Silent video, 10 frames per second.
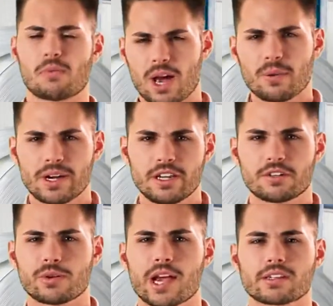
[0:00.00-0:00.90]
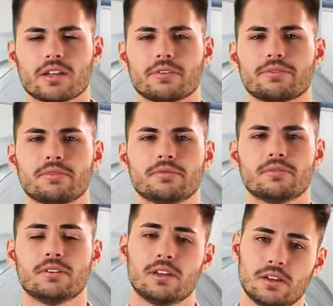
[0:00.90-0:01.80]
Why do I need to track stuff?
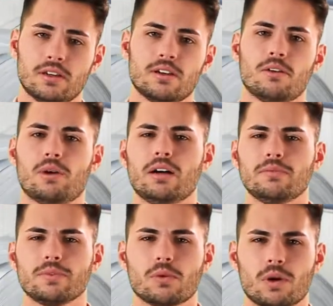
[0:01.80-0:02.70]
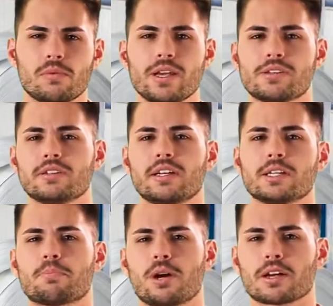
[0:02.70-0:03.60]
Well, one reason
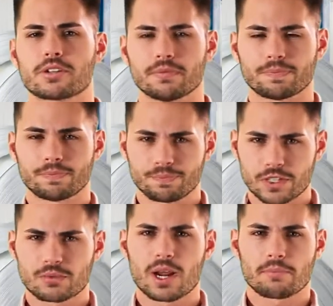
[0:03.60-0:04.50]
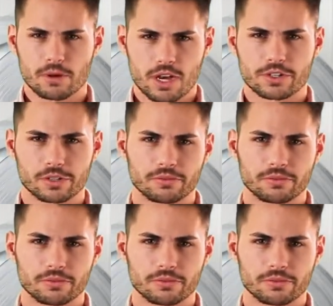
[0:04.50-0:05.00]
is production. That's right, production.